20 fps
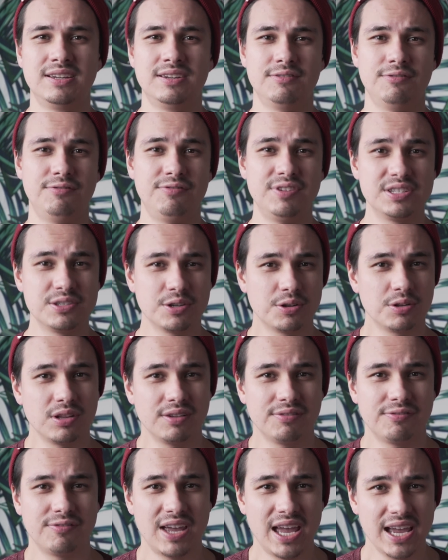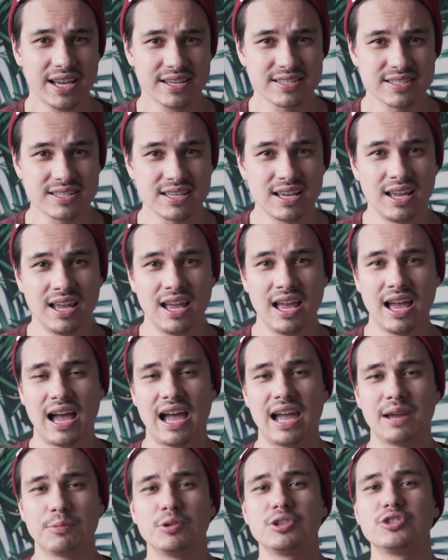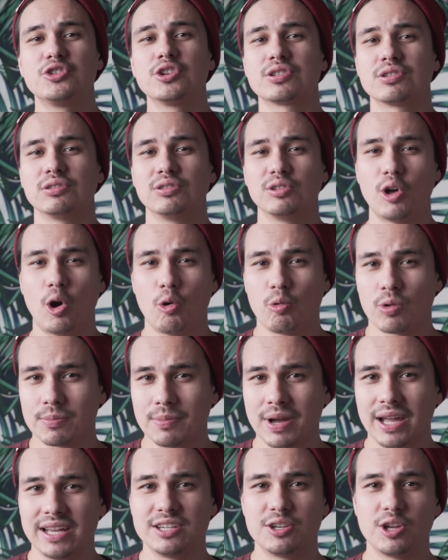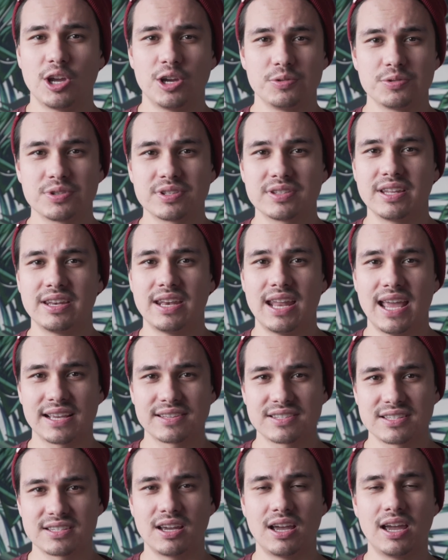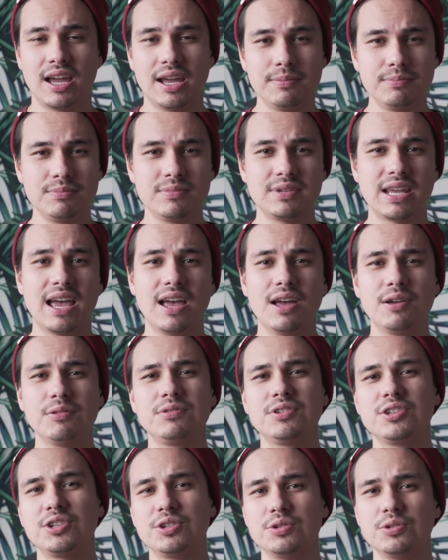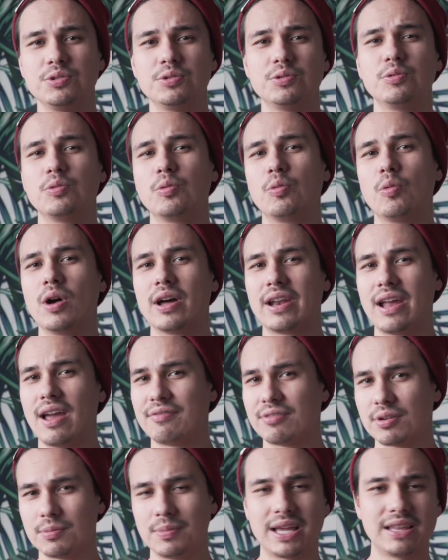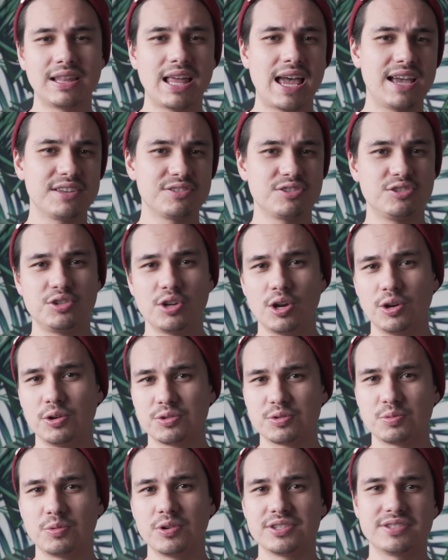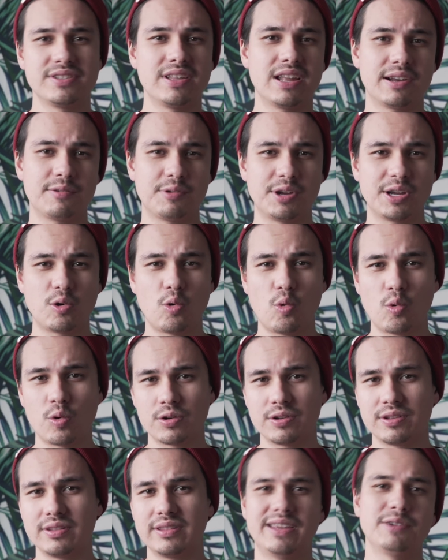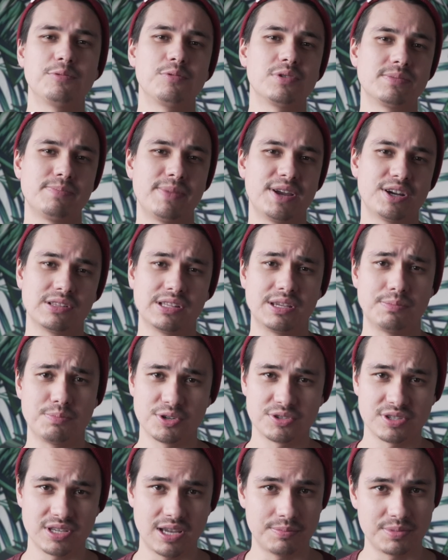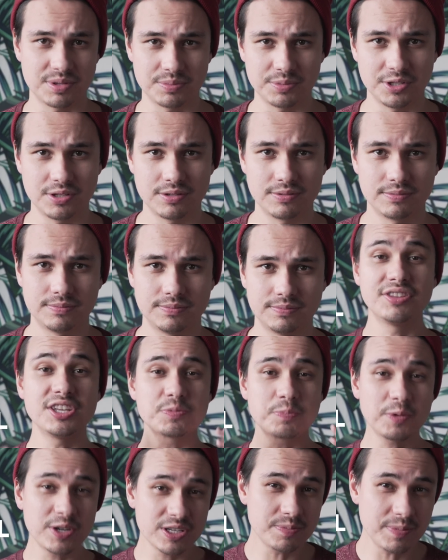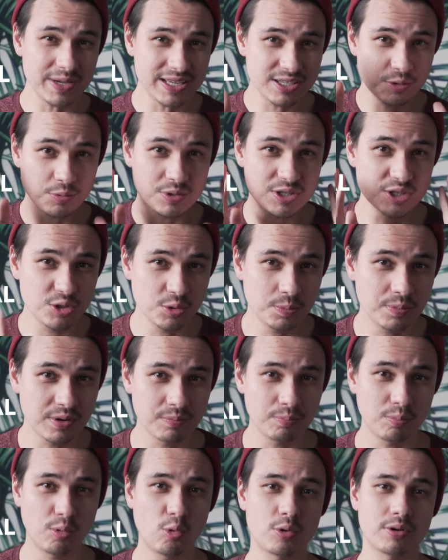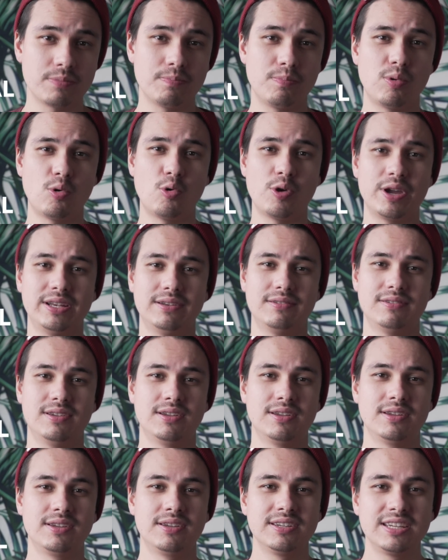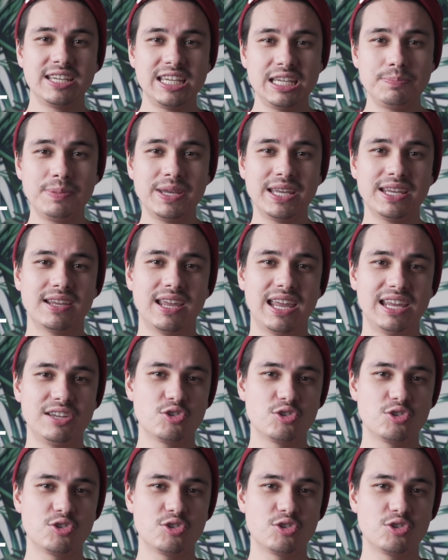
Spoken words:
physical effects, I would just lower my dose the next time down to whatever my last dose was that I recorded that was barely perceptible. This brings me to a super important point: keeping a